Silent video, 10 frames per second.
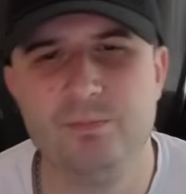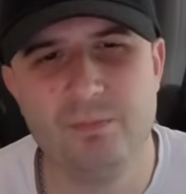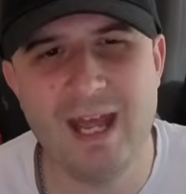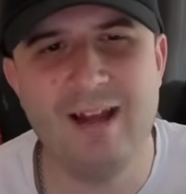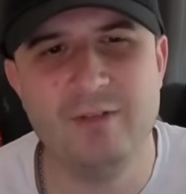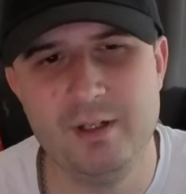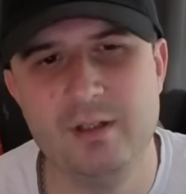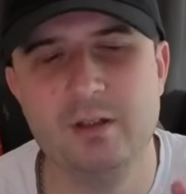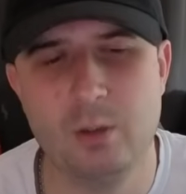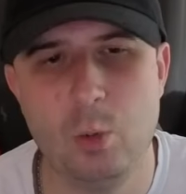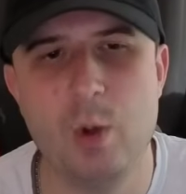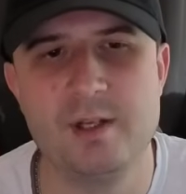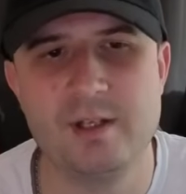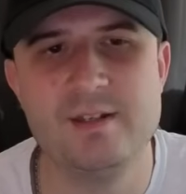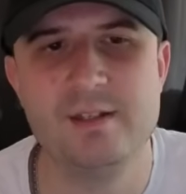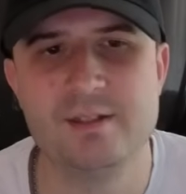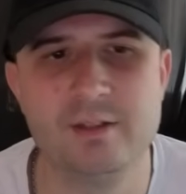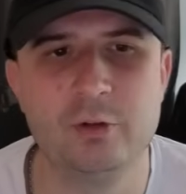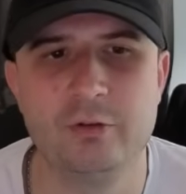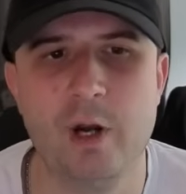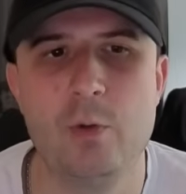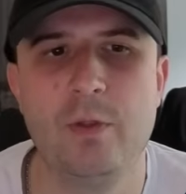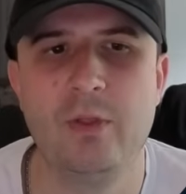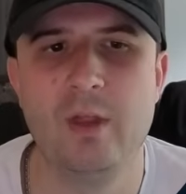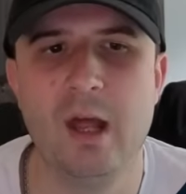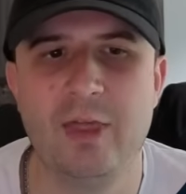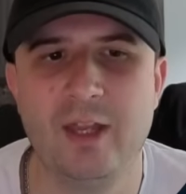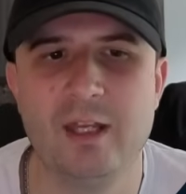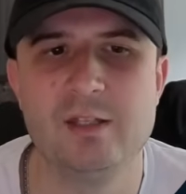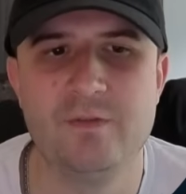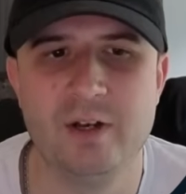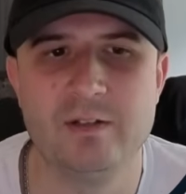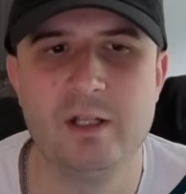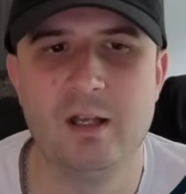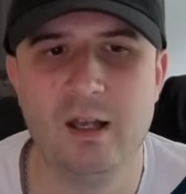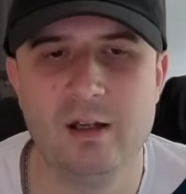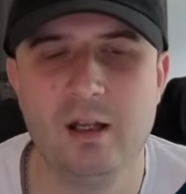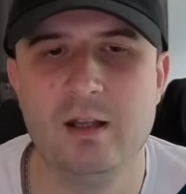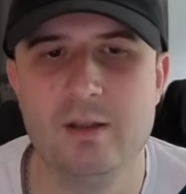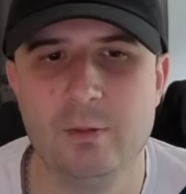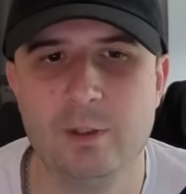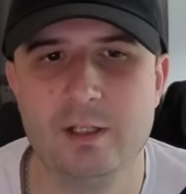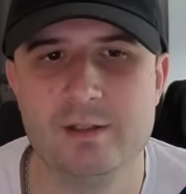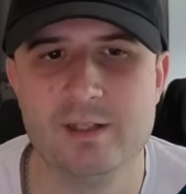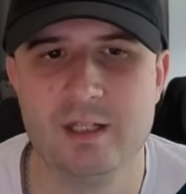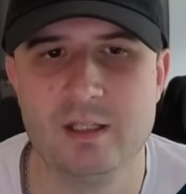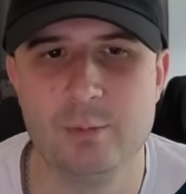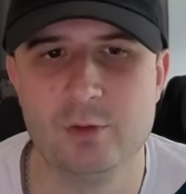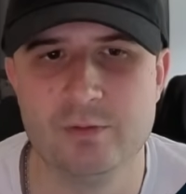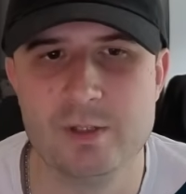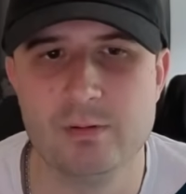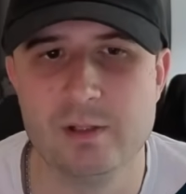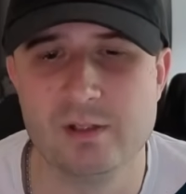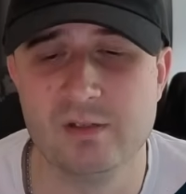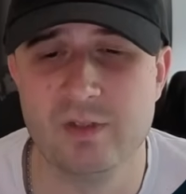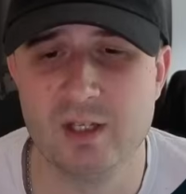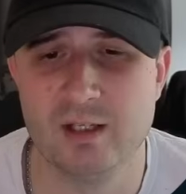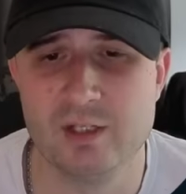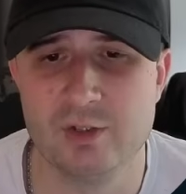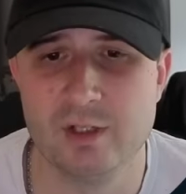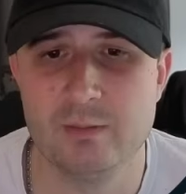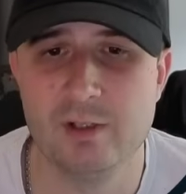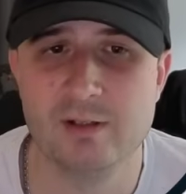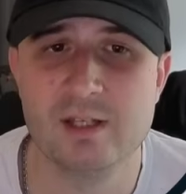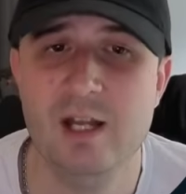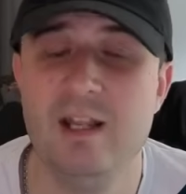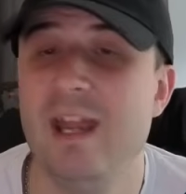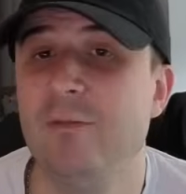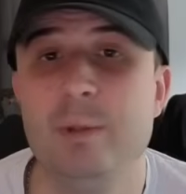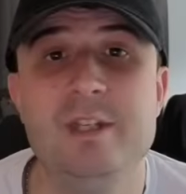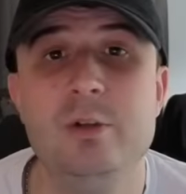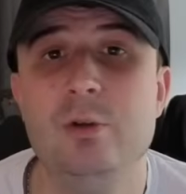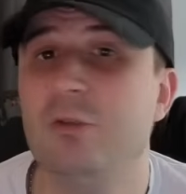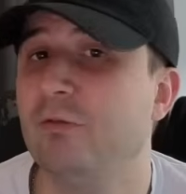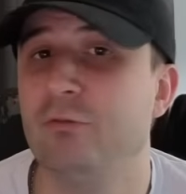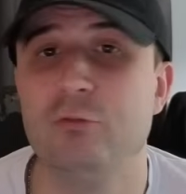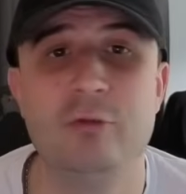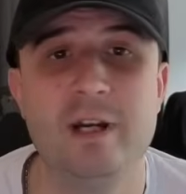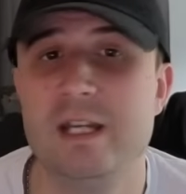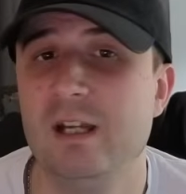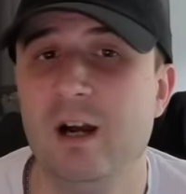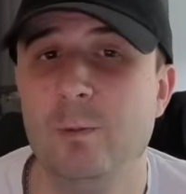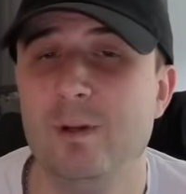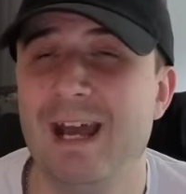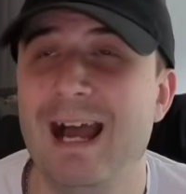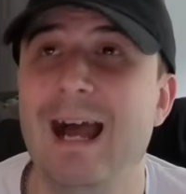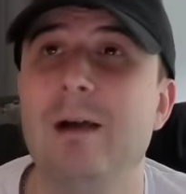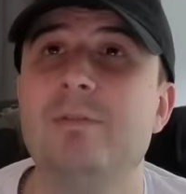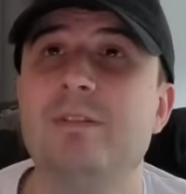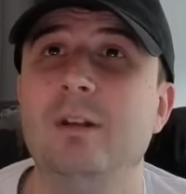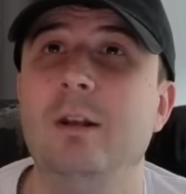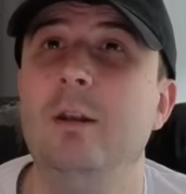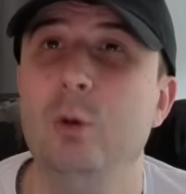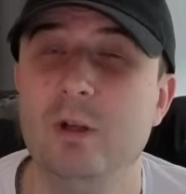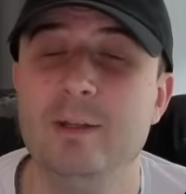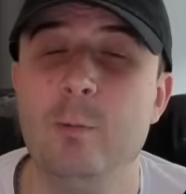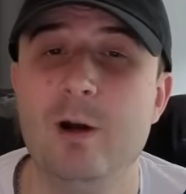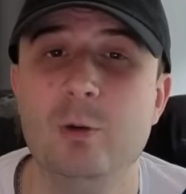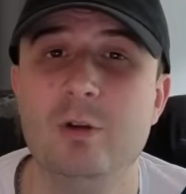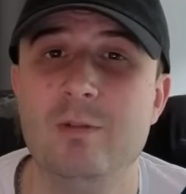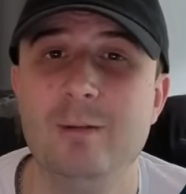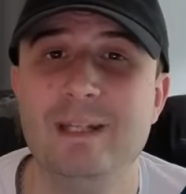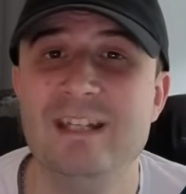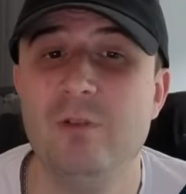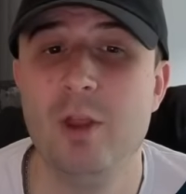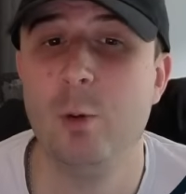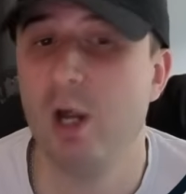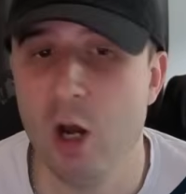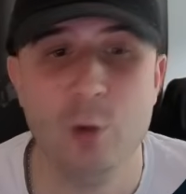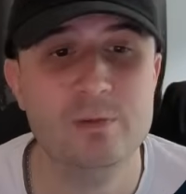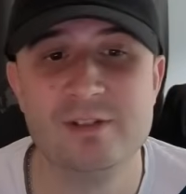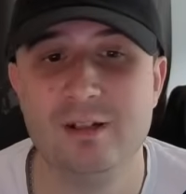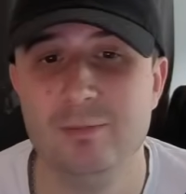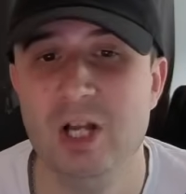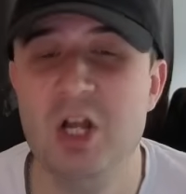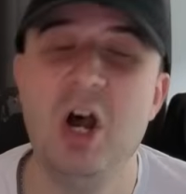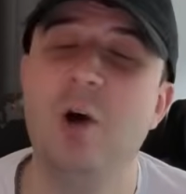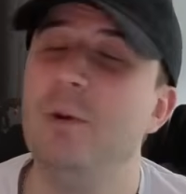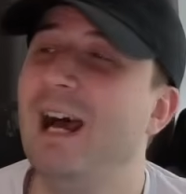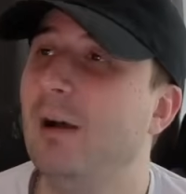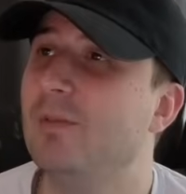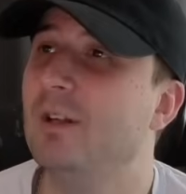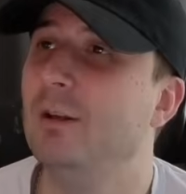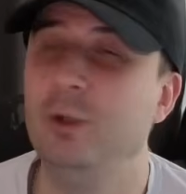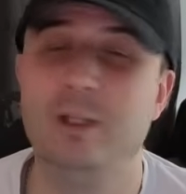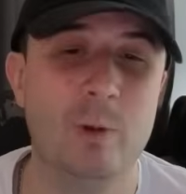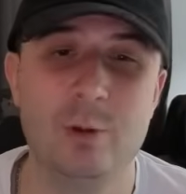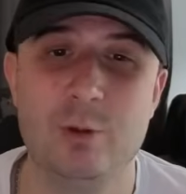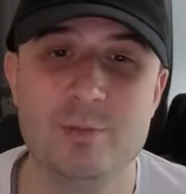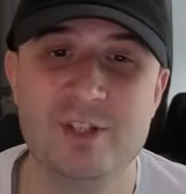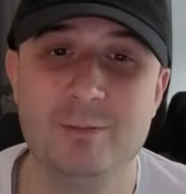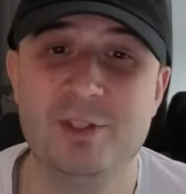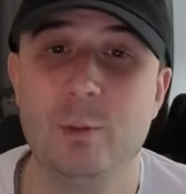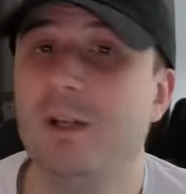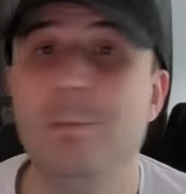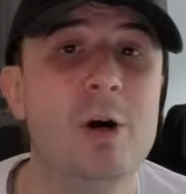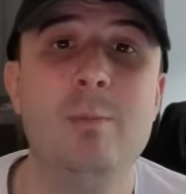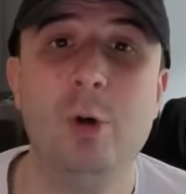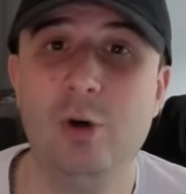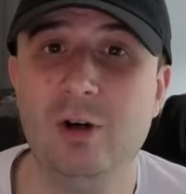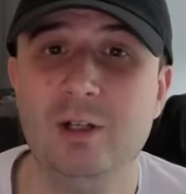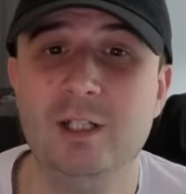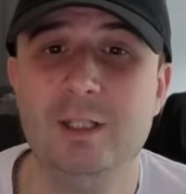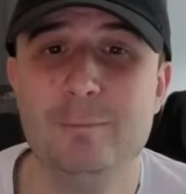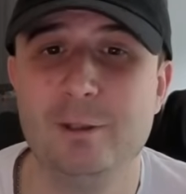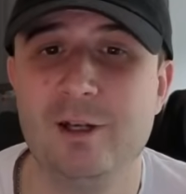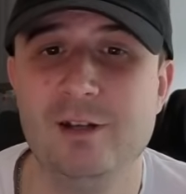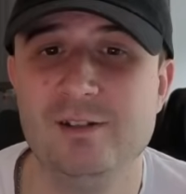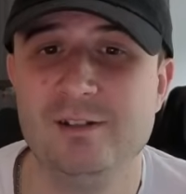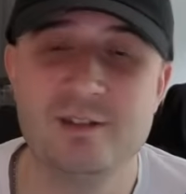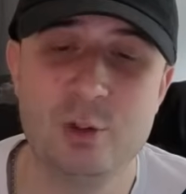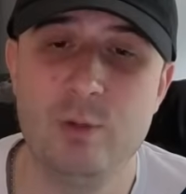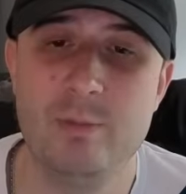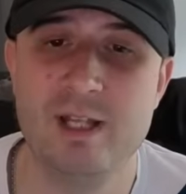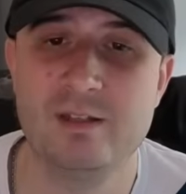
having quite consistent growth. I think it's very unlikely that we're going to see any more reprints of the Elite Trainer box. If we do, great. I would absolutely welcome them. Even though I own some, I would absolutely welcome some so I can buy more, because 2 of the best